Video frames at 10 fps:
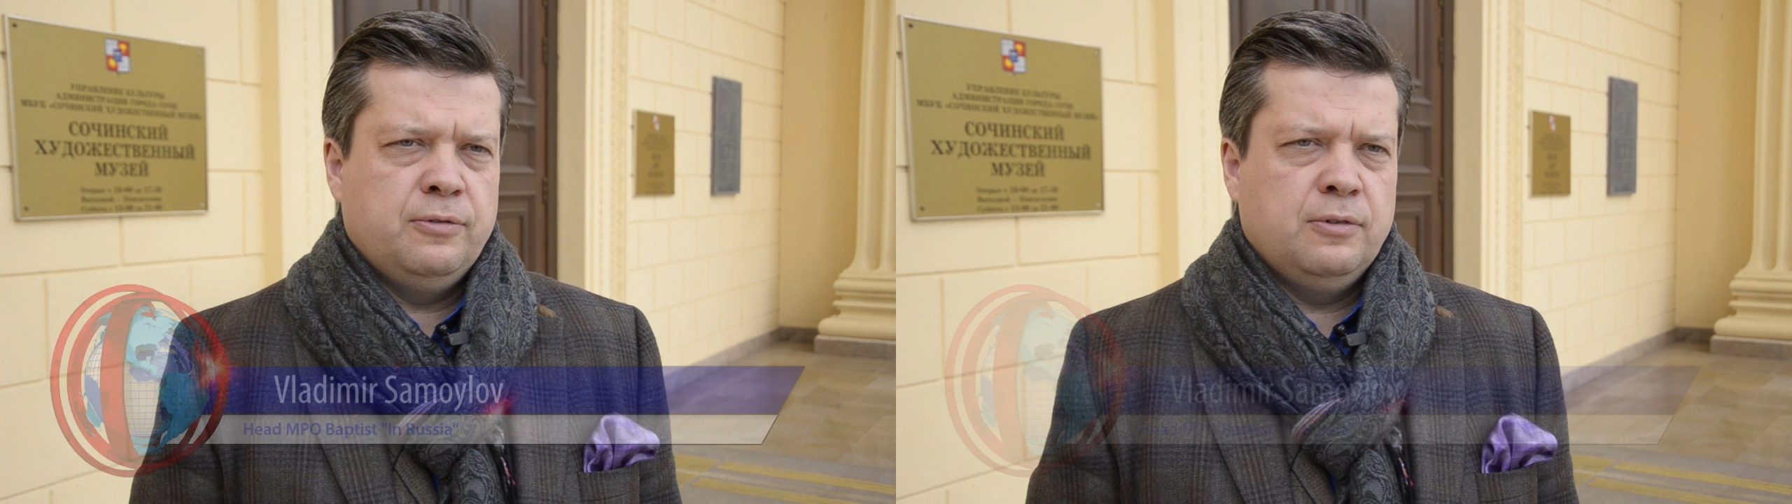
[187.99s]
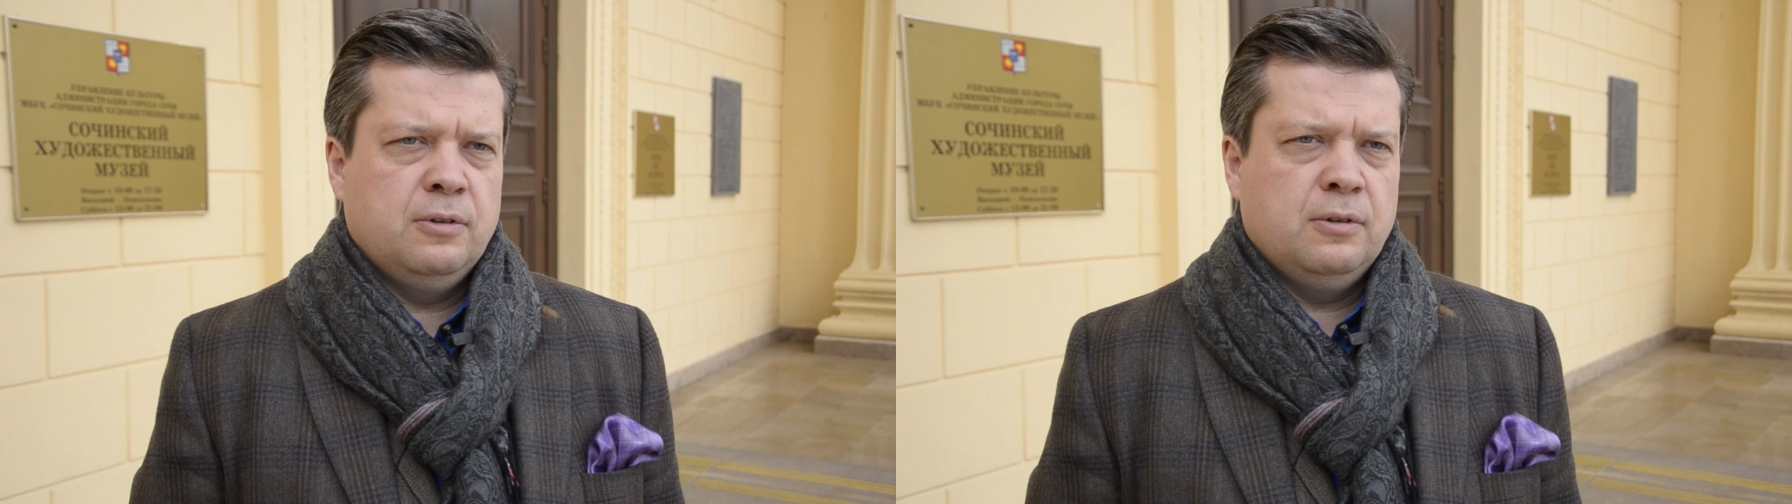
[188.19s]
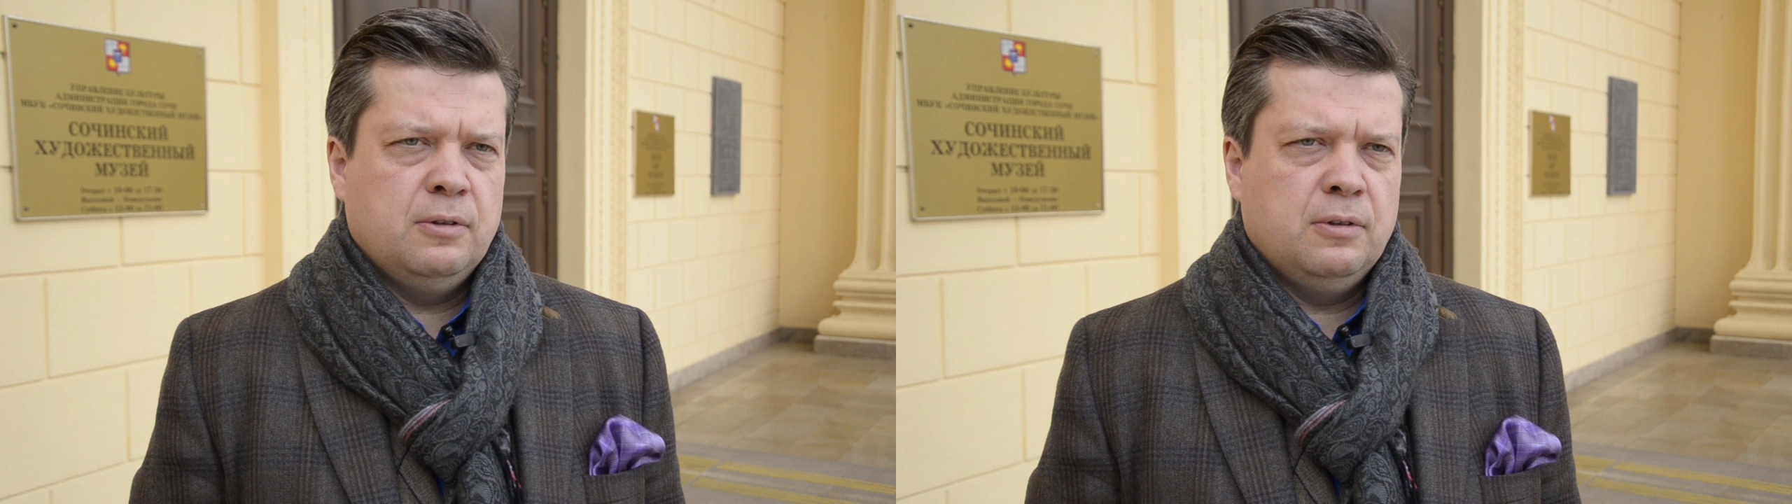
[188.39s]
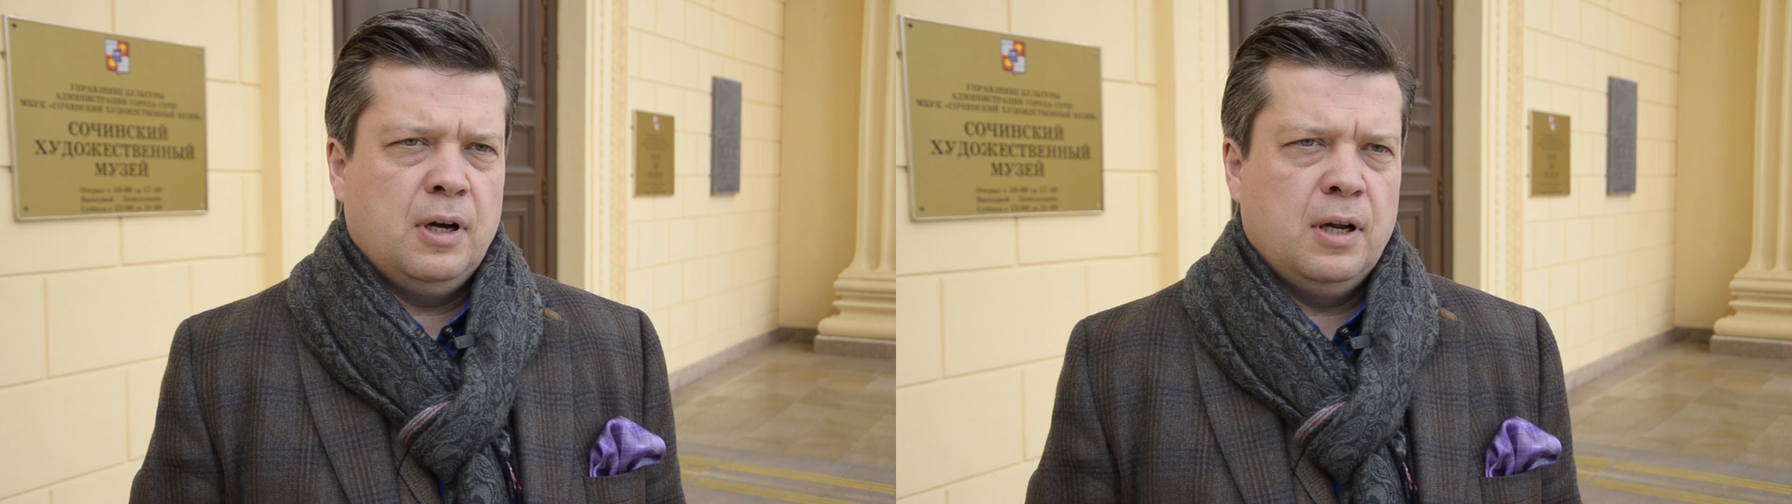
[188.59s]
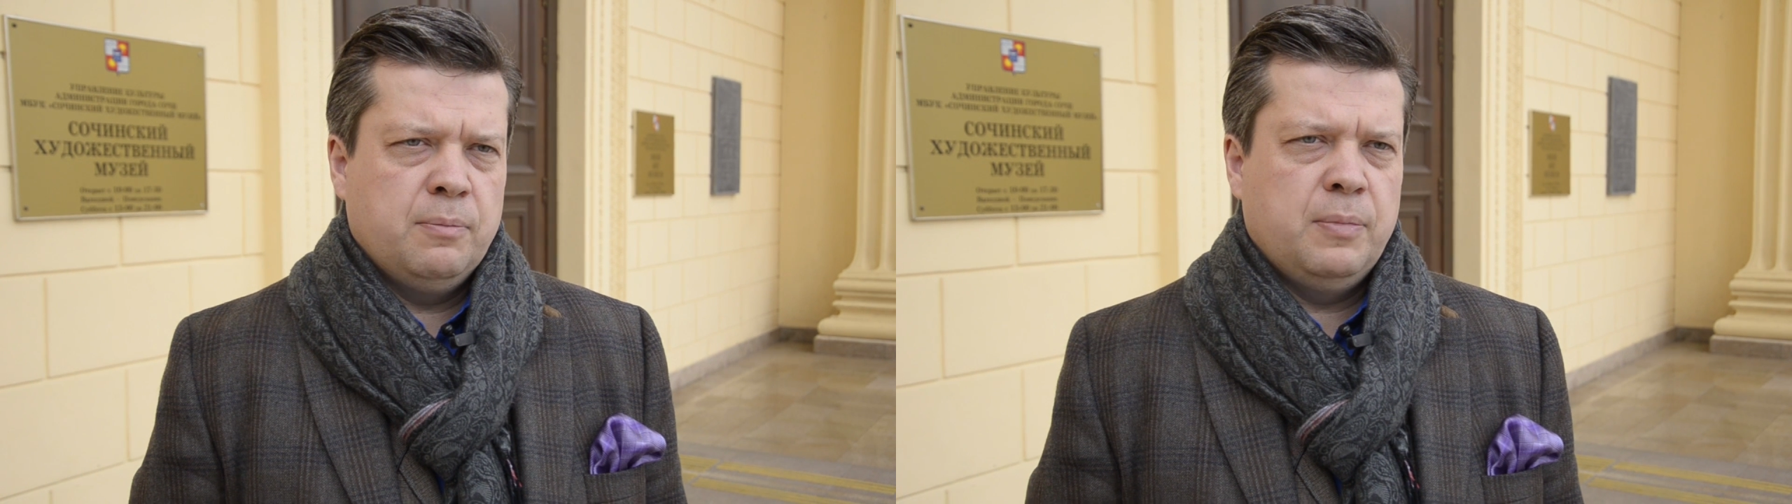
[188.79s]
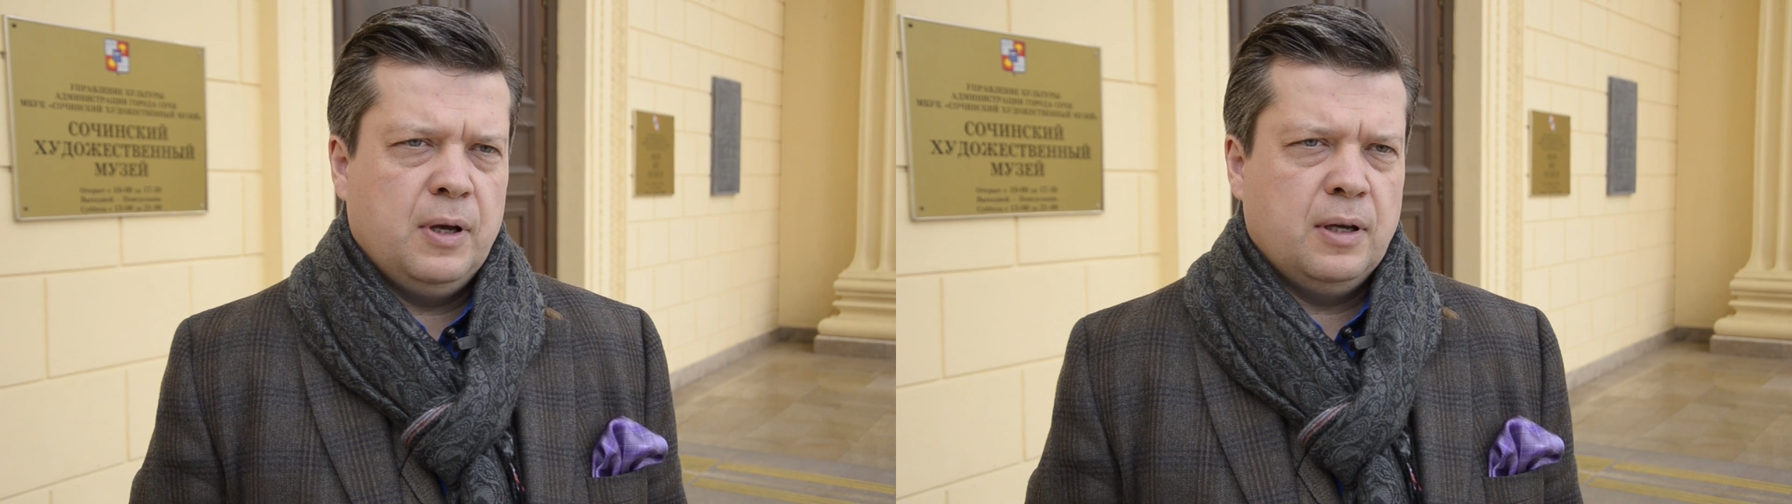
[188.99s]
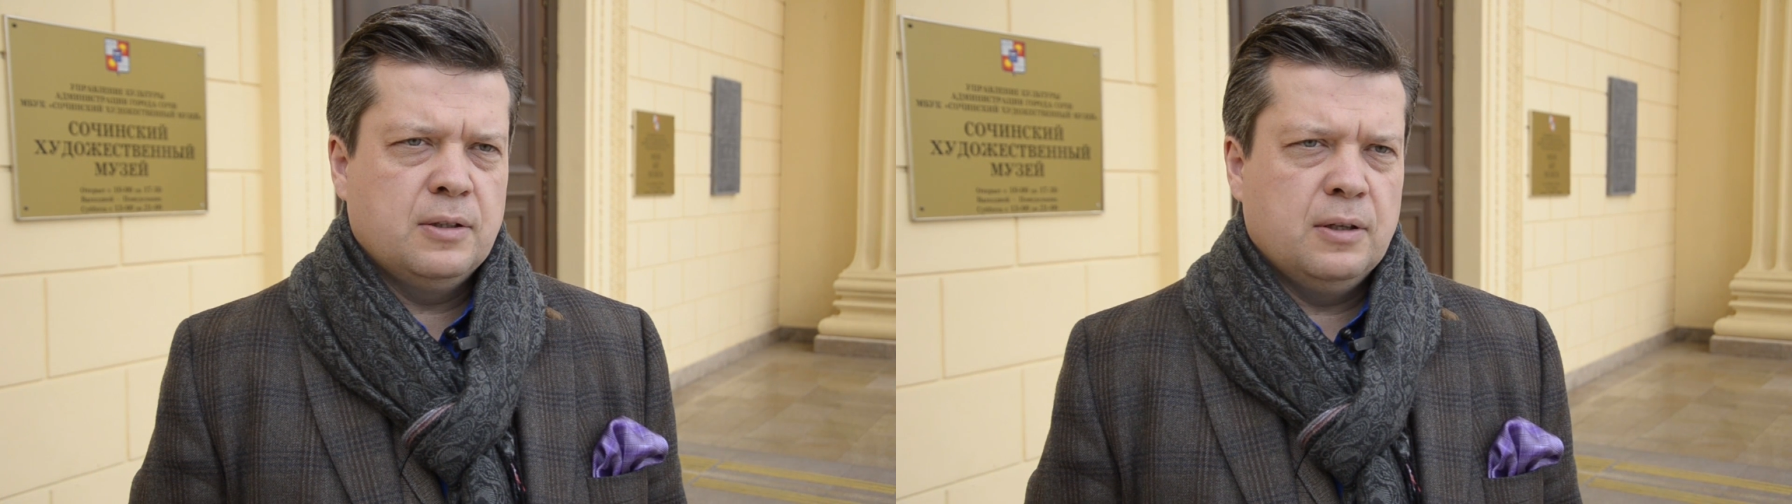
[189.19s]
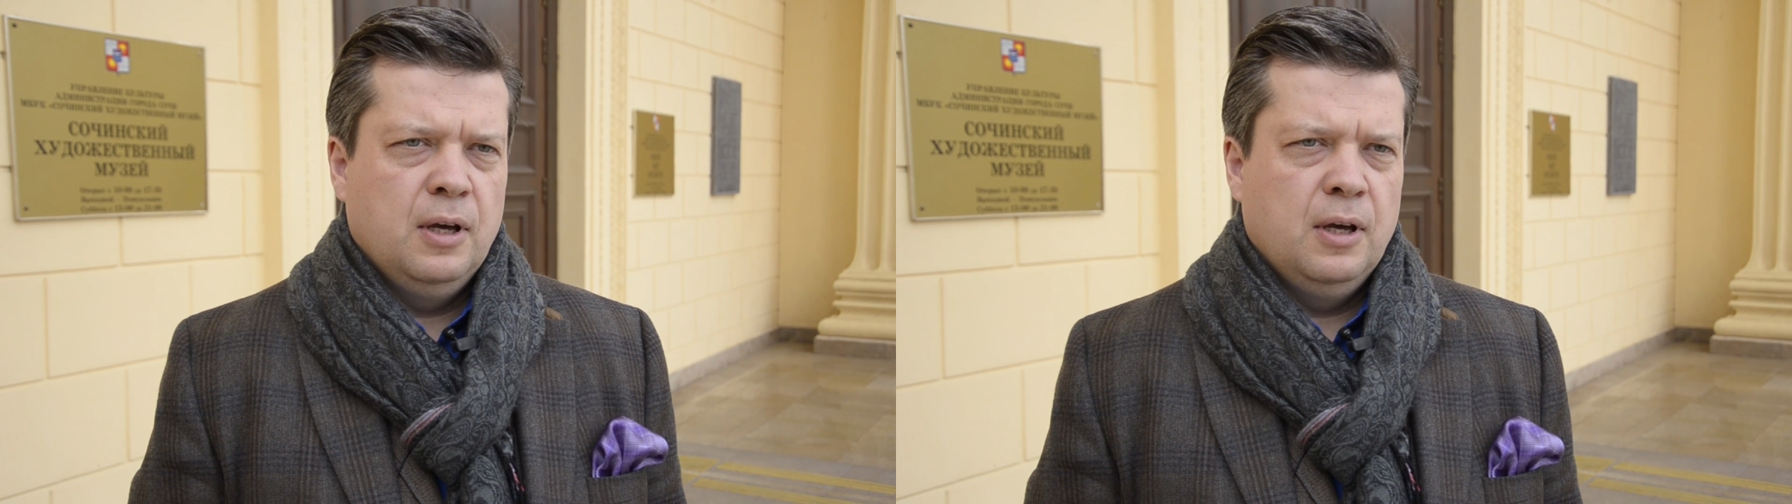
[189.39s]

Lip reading: and ancient gods.